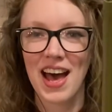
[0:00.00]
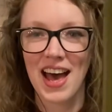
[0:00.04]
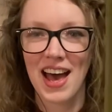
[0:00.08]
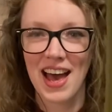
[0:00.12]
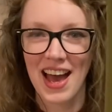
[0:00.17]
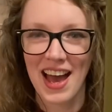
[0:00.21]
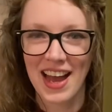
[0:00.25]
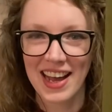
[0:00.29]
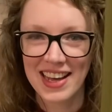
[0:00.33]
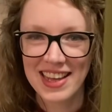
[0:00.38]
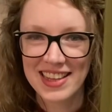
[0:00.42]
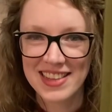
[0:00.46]

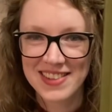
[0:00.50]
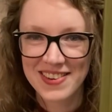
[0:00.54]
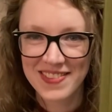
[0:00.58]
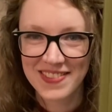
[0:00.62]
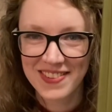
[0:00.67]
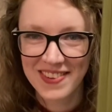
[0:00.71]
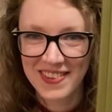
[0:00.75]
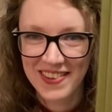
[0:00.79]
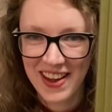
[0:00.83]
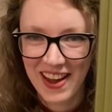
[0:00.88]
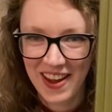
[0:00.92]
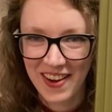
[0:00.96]
I don't
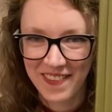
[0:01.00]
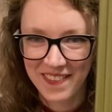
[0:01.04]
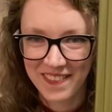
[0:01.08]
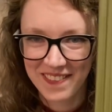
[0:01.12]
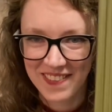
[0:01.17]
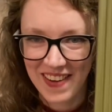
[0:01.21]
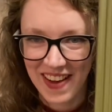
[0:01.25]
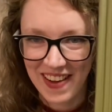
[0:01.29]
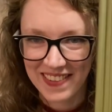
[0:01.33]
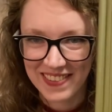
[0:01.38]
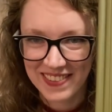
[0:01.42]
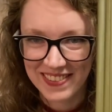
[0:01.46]
know how
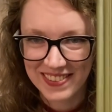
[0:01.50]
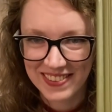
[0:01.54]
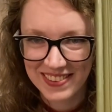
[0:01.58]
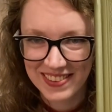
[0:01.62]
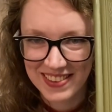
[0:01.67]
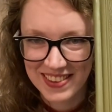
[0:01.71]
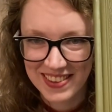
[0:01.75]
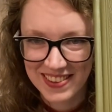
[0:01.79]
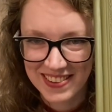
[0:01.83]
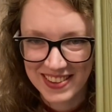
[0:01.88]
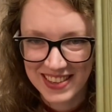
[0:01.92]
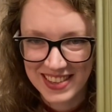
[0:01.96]
well
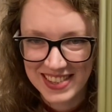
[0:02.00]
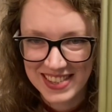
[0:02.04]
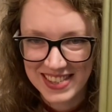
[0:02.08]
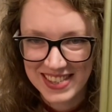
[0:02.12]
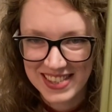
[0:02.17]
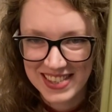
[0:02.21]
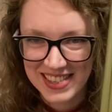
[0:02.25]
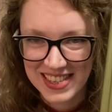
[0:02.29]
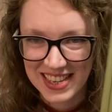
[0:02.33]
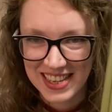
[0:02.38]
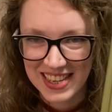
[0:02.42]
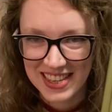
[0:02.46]
you can
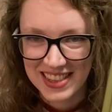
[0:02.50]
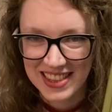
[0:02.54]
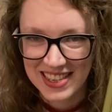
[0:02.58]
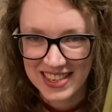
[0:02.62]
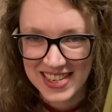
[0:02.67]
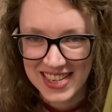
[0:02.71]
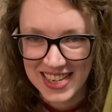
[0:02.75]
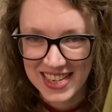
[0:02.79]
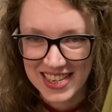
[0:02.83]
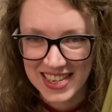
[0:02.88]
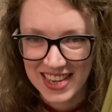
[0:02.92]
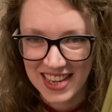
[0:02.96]
see the
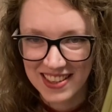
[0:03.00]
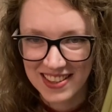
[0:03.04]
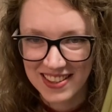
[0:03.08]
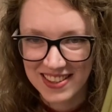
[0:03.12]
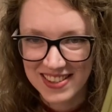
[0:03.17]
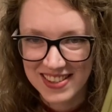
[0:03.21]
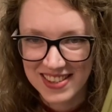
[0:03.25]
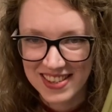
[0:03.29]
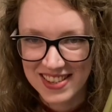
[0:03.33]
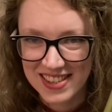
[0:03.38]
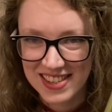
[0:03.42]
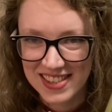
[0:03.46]

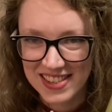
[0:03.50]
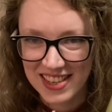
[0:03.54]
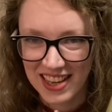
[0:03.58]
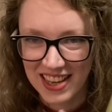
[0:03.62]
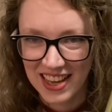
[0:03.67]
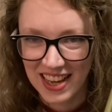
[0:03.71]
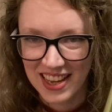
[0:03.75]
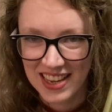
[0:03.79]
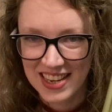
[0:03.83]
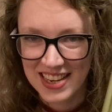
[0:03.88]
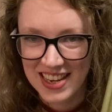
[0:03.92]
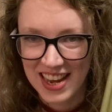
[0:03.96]
details. This is like
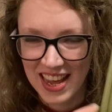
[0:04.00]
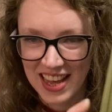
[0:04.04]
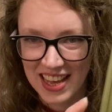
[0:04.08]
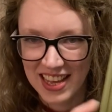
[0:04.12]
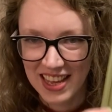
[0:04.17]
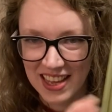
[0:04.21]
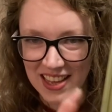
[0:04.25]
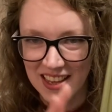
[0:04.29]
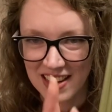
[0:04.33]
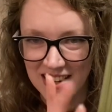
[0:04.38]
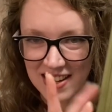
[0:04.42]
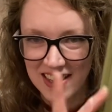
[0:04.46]
a
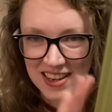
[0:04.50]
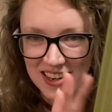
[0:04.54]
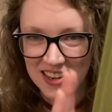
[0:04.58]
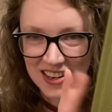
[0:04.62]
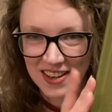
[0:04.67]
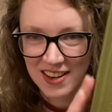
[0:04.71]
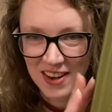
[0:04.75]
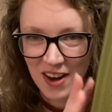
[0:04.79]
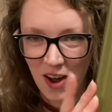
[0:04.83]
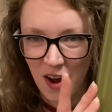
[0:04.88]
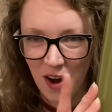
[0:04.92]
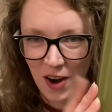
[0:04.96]
naked
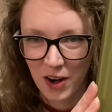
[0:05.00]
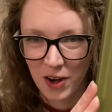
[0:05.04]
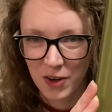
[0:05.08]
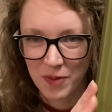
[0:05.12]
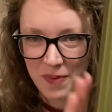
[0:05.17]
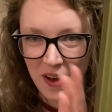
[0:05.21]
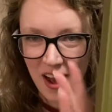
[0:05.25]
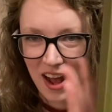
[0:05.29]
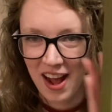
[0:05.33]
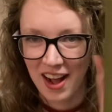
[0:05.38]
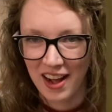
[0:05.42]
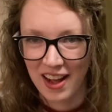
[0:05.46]

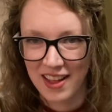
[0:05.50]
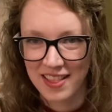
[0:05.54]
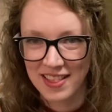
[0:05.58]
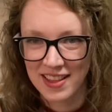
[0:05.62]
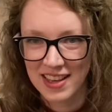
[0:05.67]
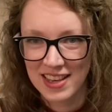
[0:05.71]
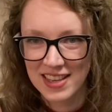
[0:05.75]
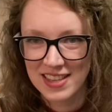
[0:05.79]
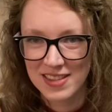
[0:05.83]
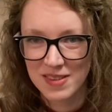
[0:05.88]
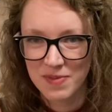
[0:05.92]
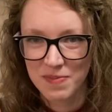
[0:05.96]
hardback. I
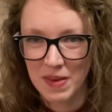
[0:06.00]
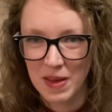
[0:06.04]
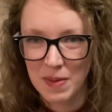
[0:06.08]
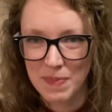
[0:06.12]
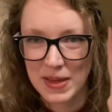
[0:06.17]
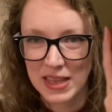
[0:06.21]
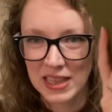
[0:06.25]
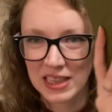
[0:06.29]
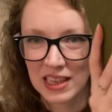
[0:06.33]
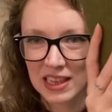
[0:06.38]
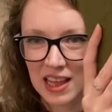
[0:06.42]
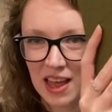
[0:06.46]
think it's
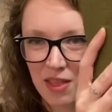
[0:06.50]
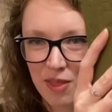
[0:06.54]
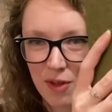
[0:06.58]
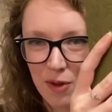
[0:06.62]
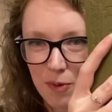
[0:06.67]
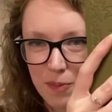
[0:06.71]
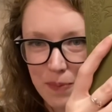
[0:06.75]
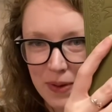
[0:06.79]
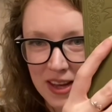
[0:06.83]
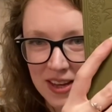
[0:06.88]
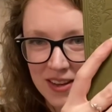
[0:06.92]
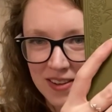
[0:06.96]
maybe leather
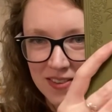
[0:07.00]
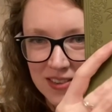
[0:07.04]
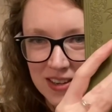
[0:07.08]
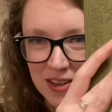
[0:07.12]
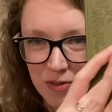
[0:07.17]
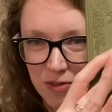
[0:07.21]
bound. It